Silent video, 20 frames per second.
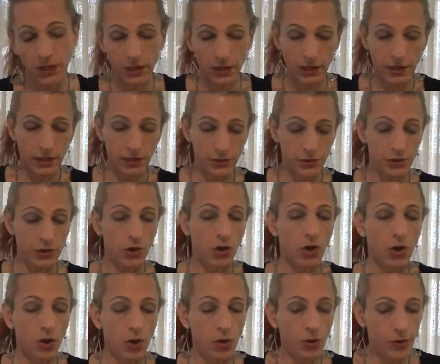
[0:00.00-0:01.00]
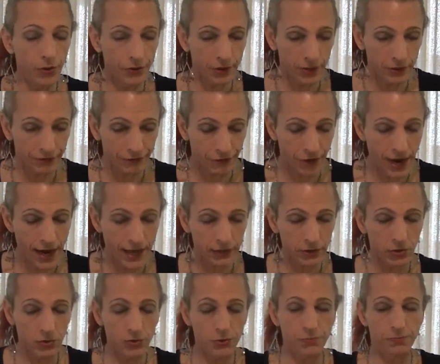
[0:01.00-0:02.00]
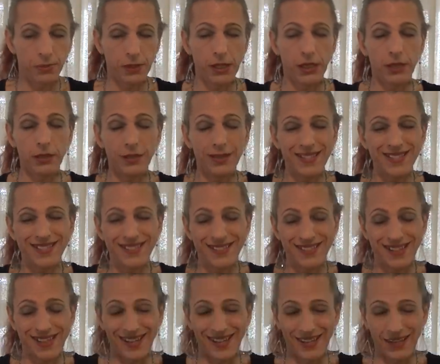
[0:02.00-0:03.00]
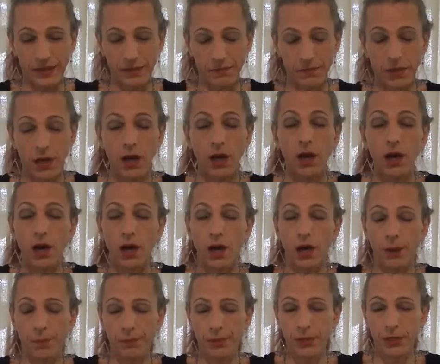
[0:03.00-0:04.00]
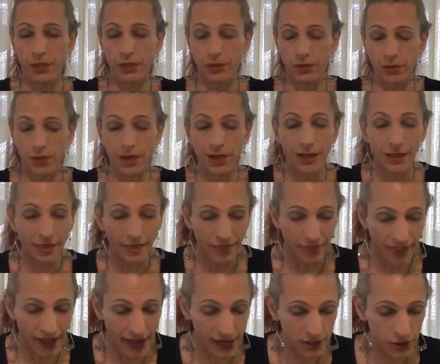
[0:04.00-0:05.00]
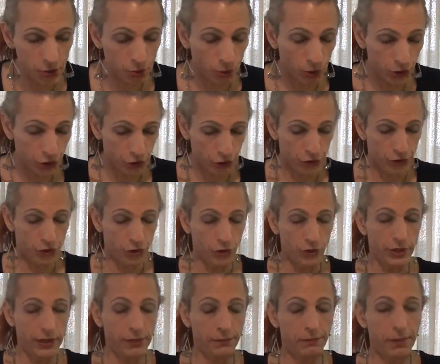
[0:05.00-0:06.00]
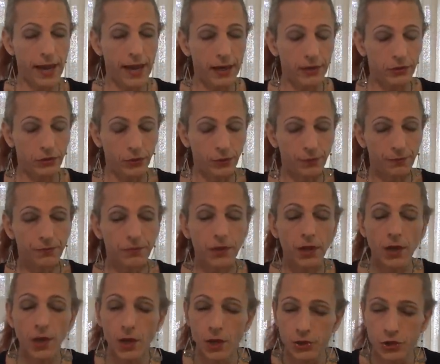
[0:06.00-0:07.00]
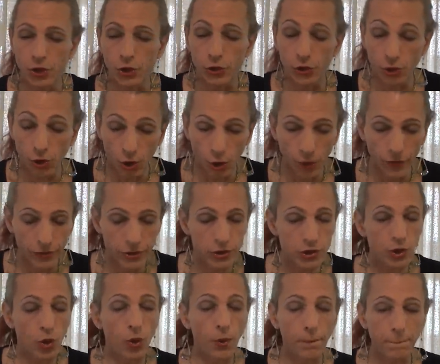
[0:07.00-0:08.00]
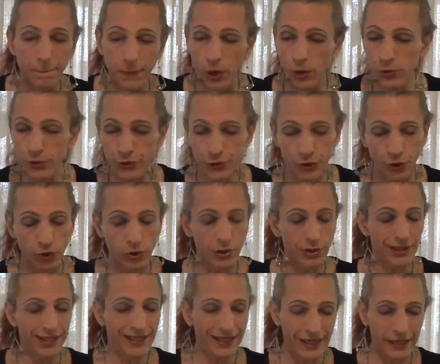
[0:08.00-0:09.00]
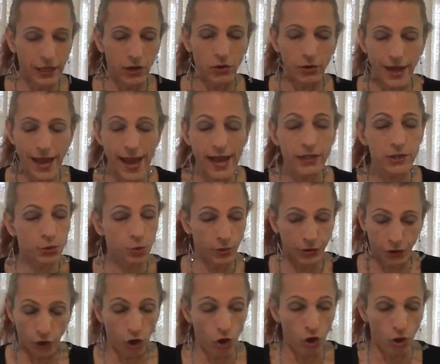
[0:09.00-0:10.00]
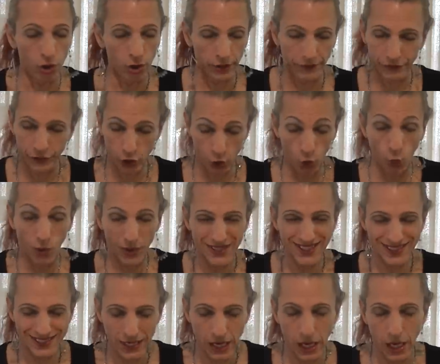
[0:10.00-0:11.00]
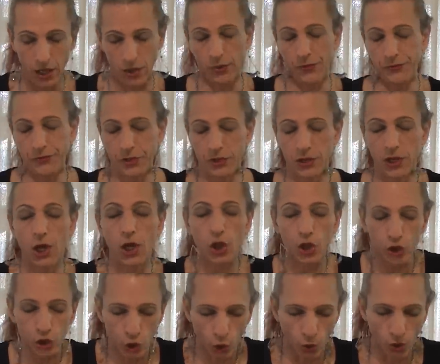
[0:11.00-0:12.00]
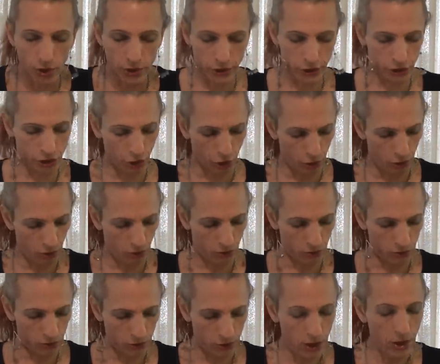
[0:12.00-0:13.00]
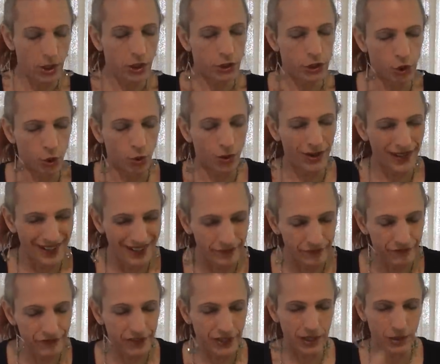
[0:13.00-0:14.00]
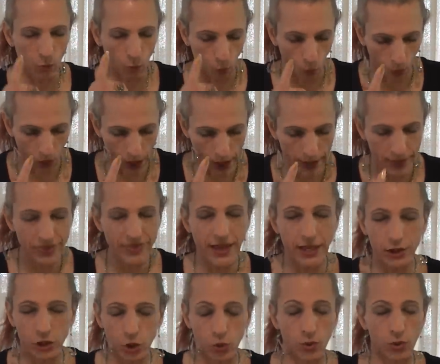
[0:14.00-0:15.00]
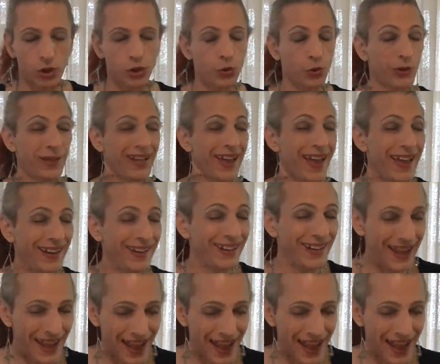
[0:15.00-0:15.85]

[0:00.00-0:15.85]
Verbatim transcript: It is all the fractals being the same up here. That's what you're journeying back to. So your oversoul most certainly interacts with all of yourselves, your soul, your infinite one that you were created